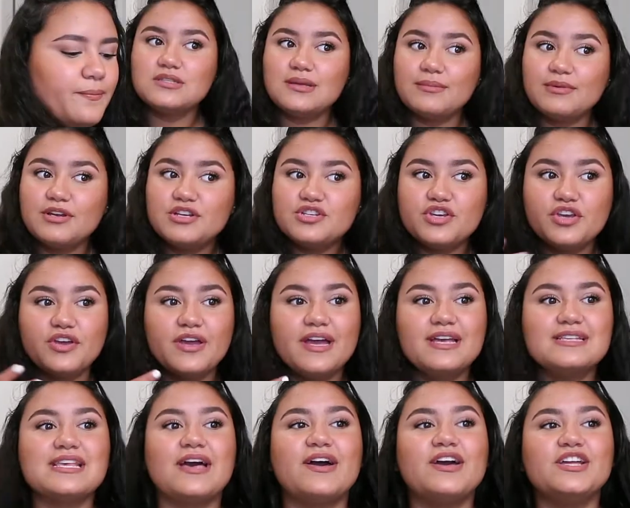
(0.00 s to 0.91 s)
So I'm gonna show you
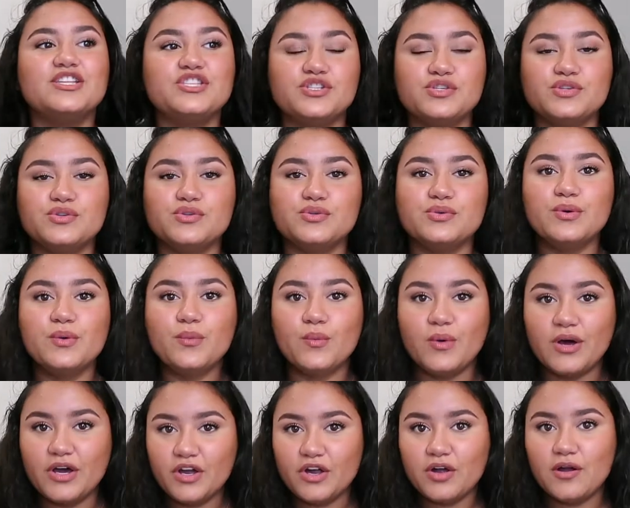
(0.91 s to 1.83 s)
guys how I do
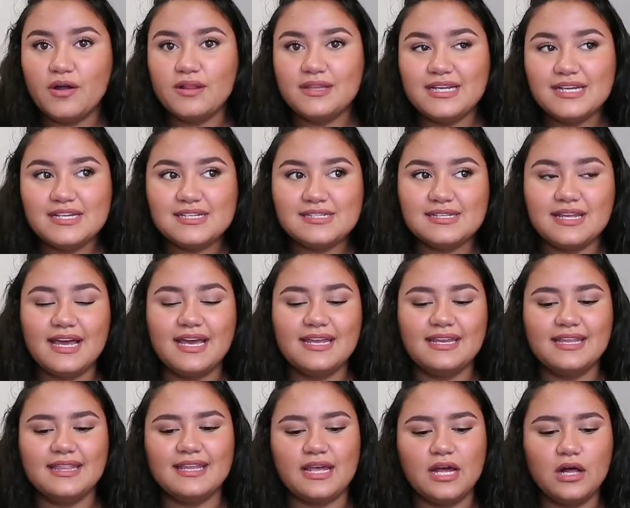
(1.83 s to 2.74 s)
one curl on each side,
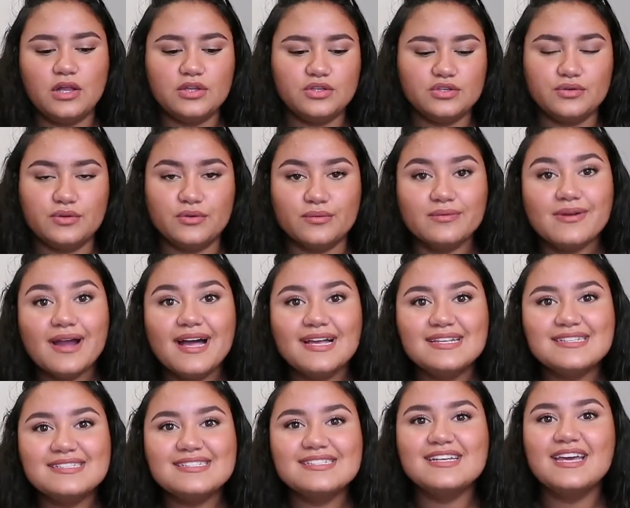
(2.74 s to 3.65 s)
and then I'll do the
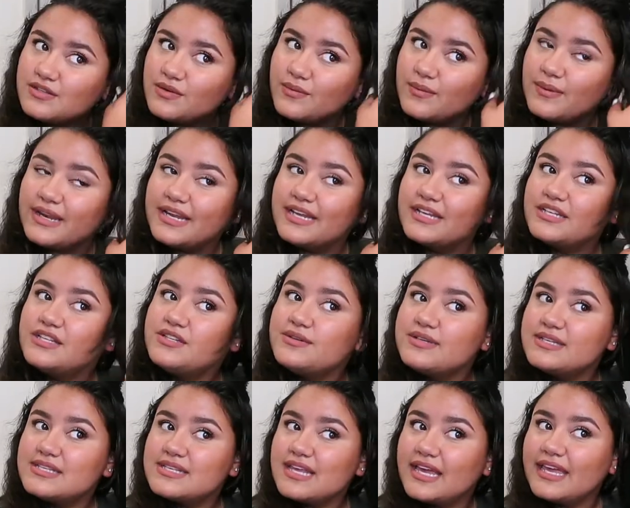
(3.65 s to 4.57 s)
rest. So what I do
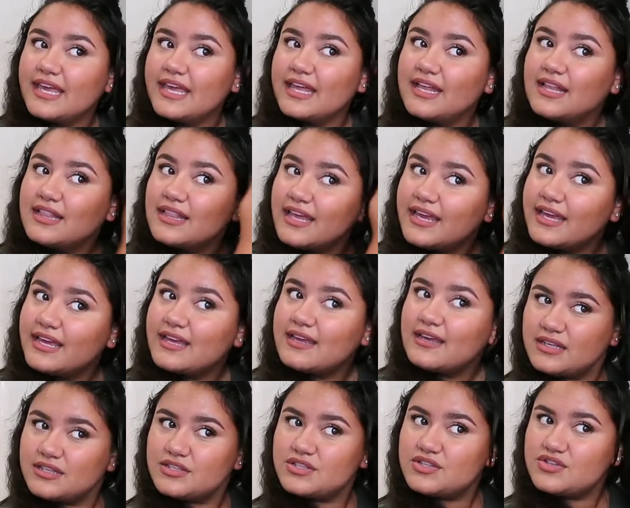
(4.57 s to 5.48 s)
is I get like
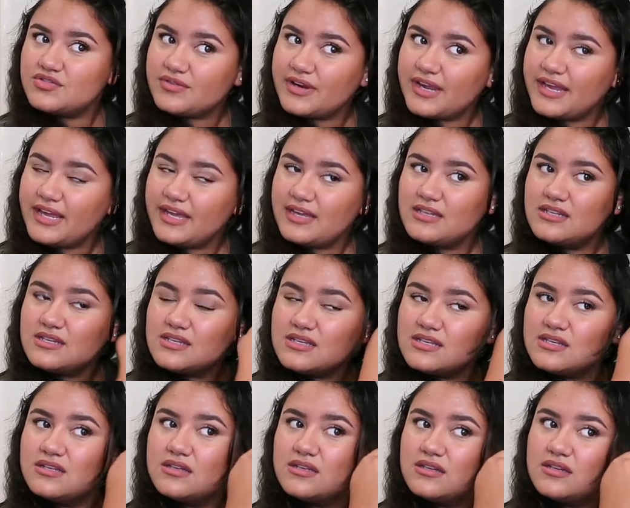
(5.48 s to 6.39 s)
a strand,
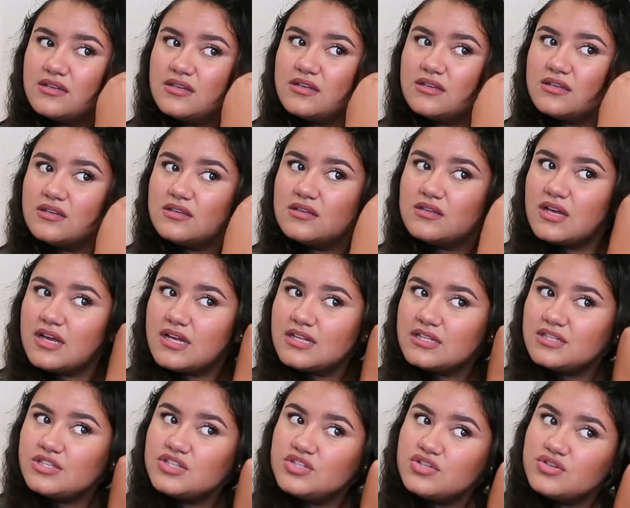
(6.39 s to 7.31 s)

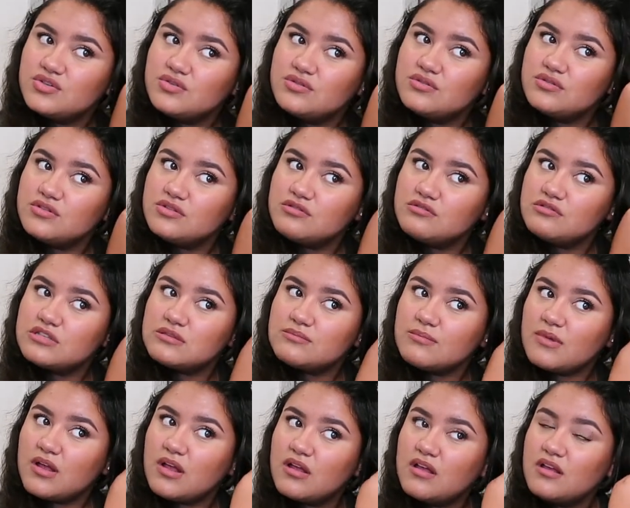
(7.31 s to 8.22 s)
not too
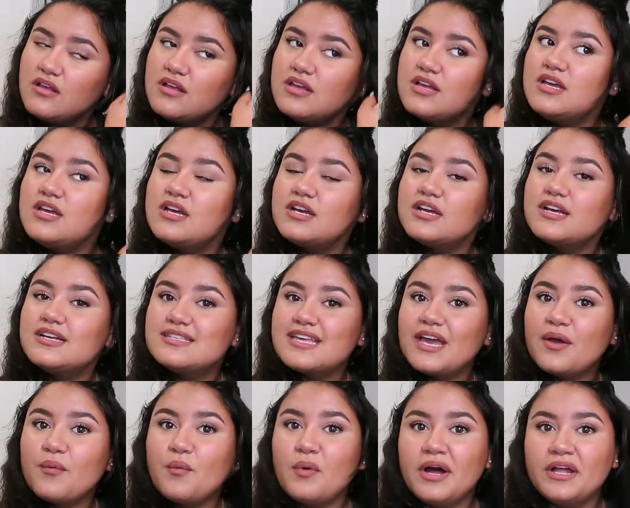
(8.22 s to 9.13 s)
small, because
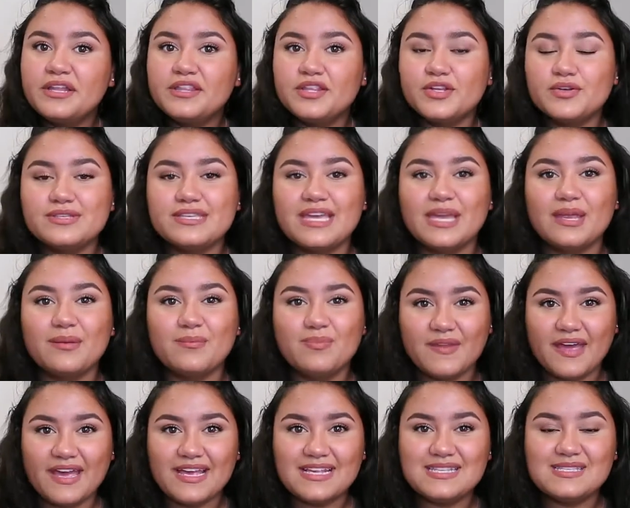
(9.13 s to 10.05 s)
I want those like
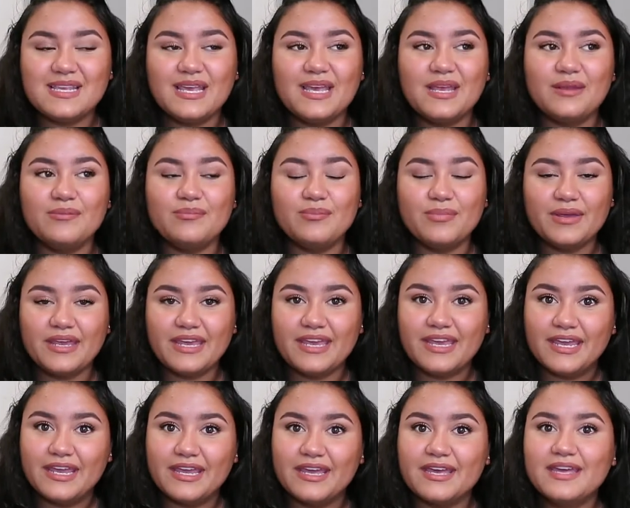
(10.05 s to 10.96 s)
nice and
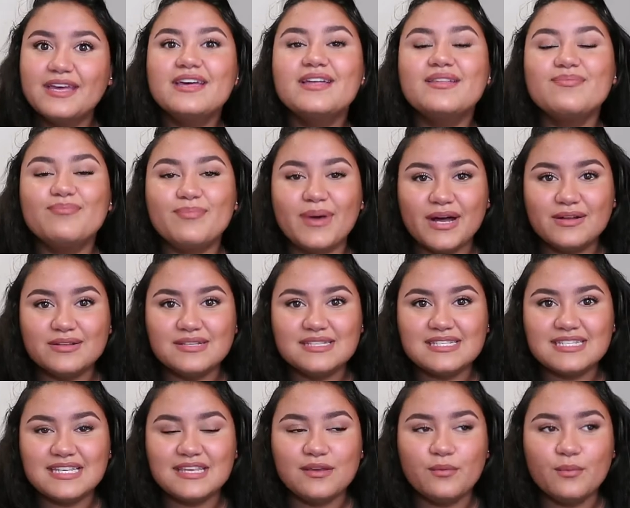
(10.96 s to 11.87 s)
big,
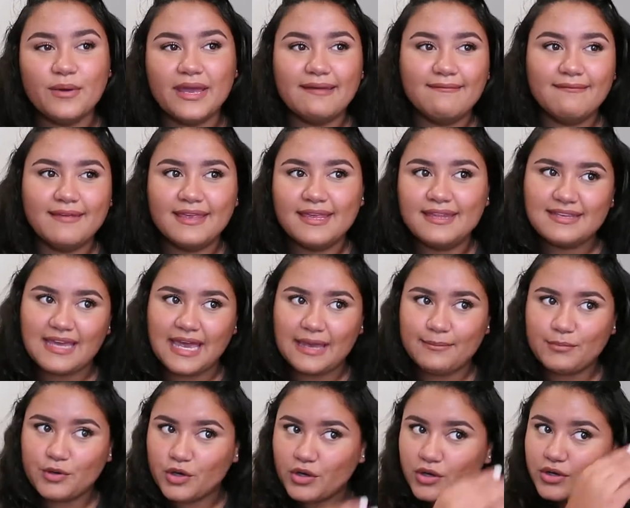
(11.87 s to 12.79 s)
bouncy, wavy
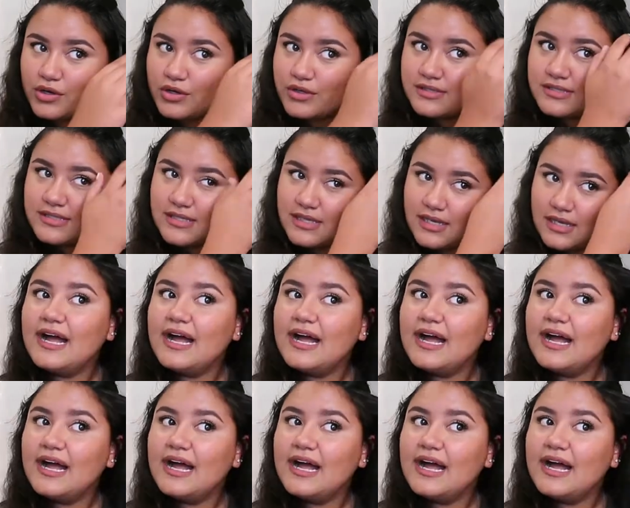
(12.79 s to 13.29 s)
type curls.